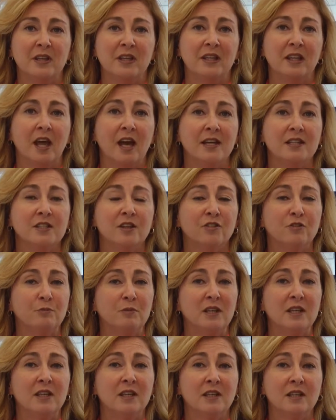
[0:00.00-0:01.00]
light of
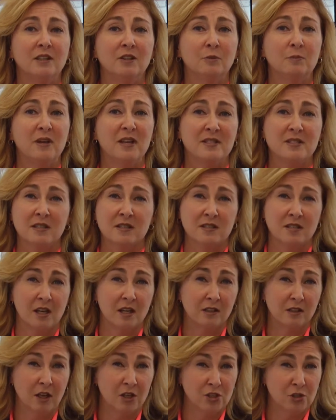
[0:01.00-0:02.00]
meeting the basic
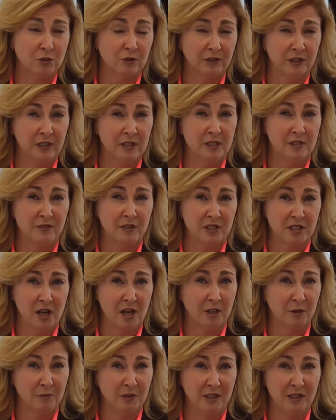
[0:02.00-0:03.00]
psychological needs of
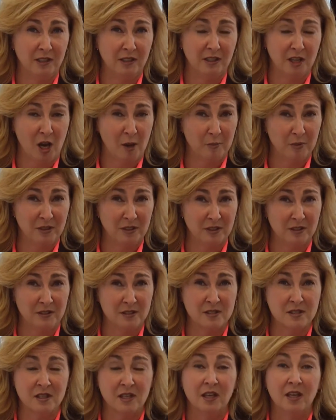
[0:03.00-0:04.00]
autonomy,
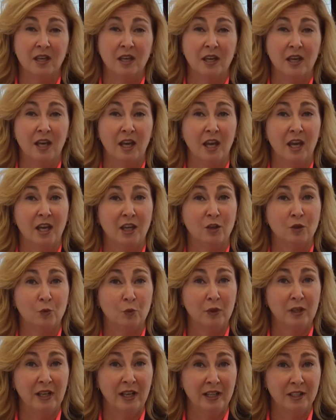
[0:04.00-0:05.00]
competence, and
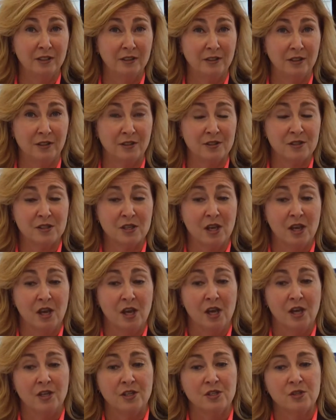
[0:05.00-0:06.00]
relatedness.
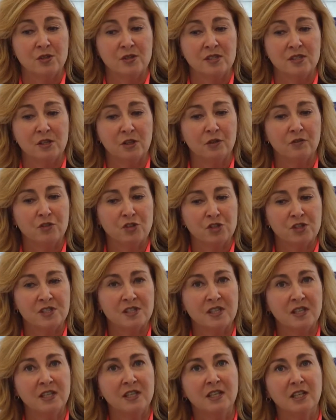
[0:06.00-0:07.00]
So instead of
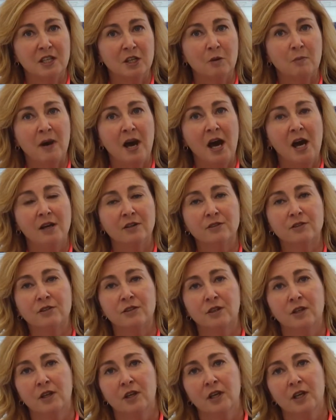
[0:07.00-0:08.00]
just thinking
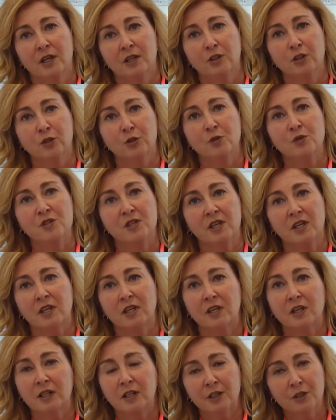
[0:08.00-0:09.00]
about
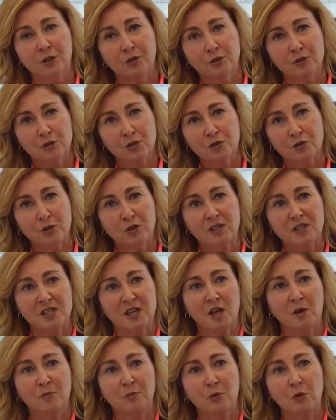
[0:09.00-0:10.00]
using clickers, for
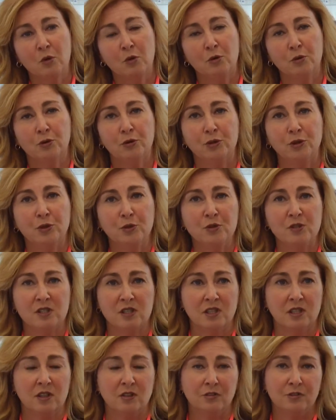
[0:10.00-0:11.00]
example, or
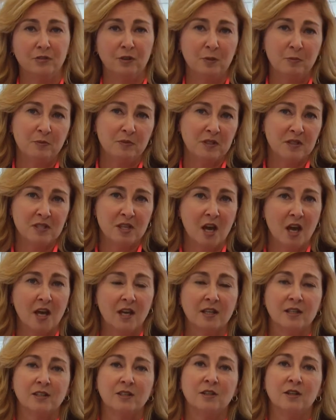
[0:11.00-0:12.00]
using a flip
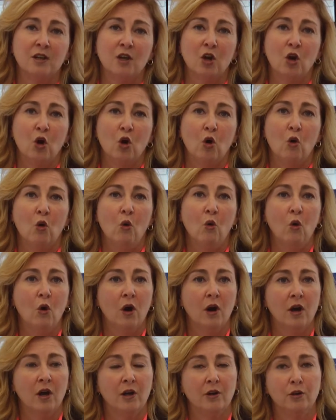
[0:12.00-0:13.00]
design
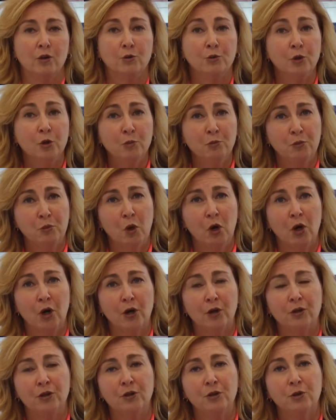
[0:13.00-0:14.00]
or group
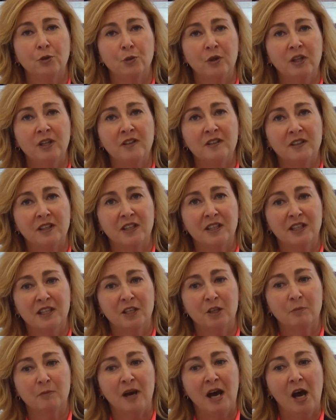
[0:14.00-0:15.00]
work, you're really
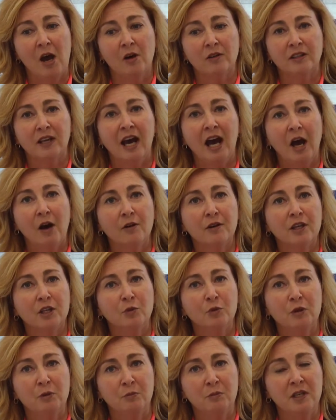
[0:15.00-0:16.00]
thinking about how
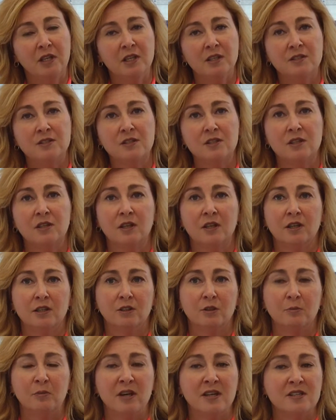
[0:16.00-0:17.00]
can we meet
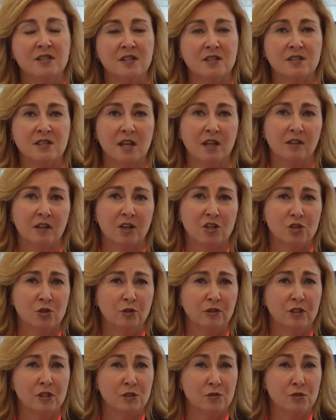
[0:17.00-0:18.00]
the basic
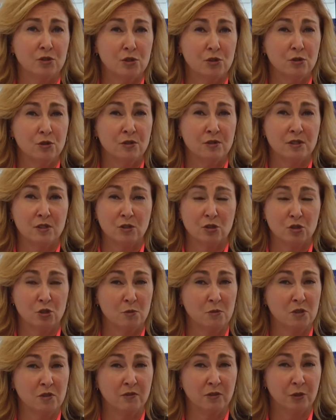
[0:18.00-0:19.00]
psychological needs of students in
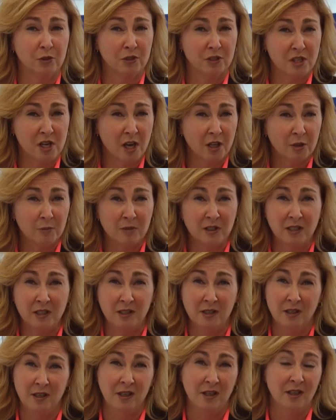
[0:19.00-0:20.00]
terms of their
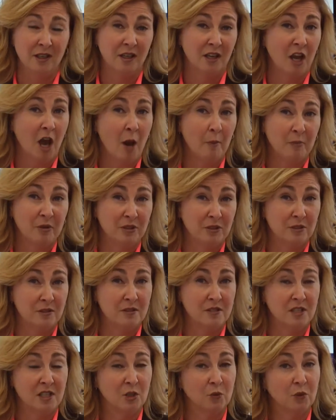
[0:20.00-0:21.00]
autonomy,
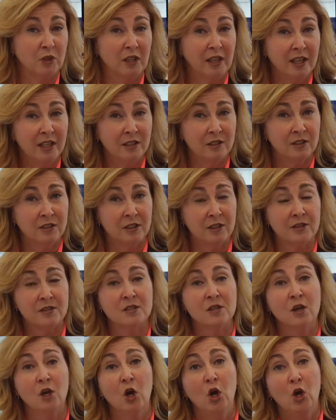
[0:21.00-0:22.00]
competence, and
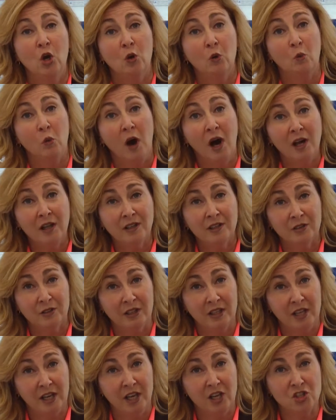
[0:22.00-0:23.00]
relatedness while they're
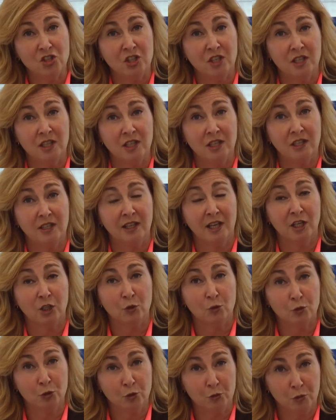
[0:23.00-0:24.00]
engaging in
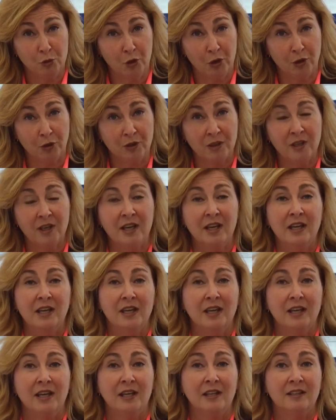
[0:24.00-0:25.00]
that group work,
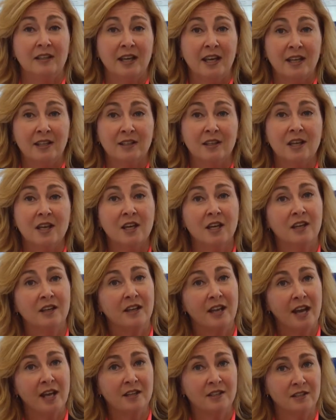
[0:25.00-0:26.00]
and then
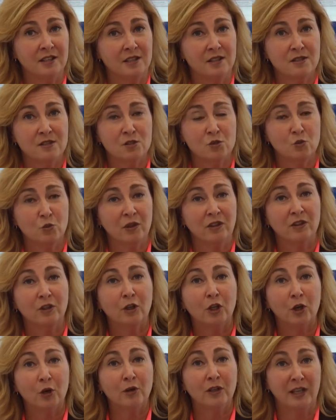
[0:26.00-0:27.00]
connect this with
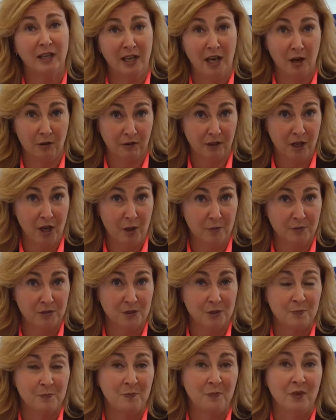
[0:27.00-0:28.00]
the learning
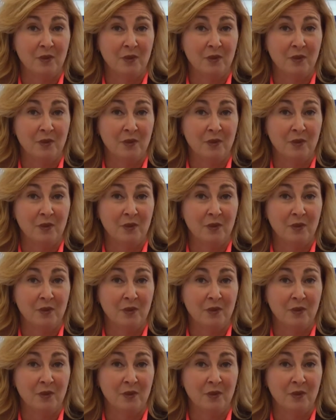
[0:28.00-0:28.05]
outcomes.